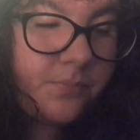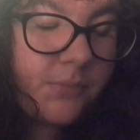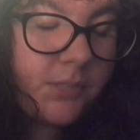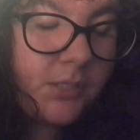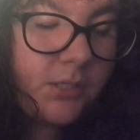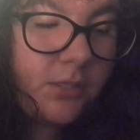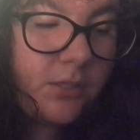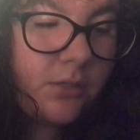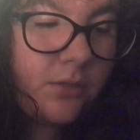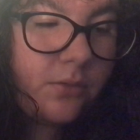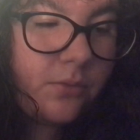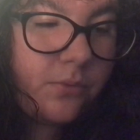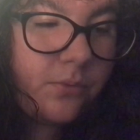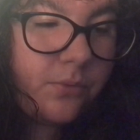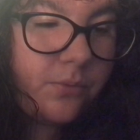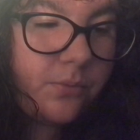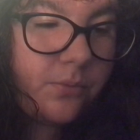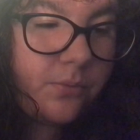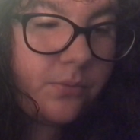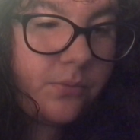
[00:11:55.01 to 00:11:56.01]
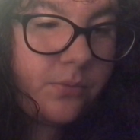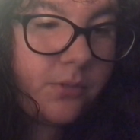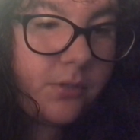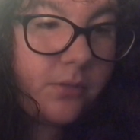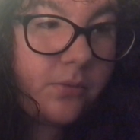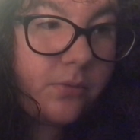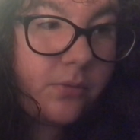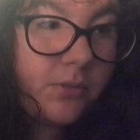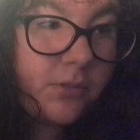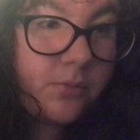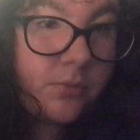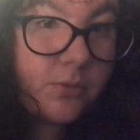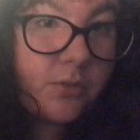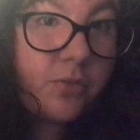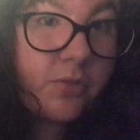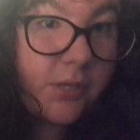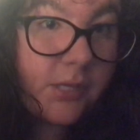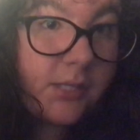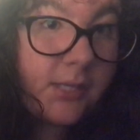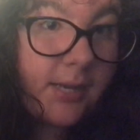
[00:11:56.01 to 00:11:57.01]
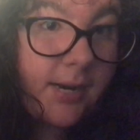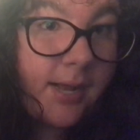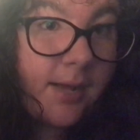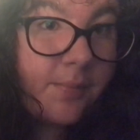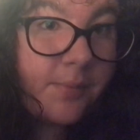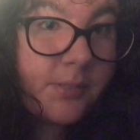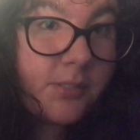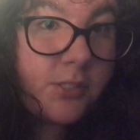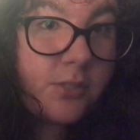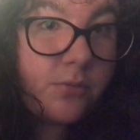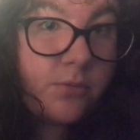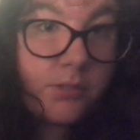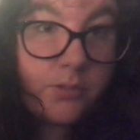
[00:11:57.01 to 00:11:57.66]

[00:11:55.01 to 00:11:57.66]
you know, this was a thing that happened to you,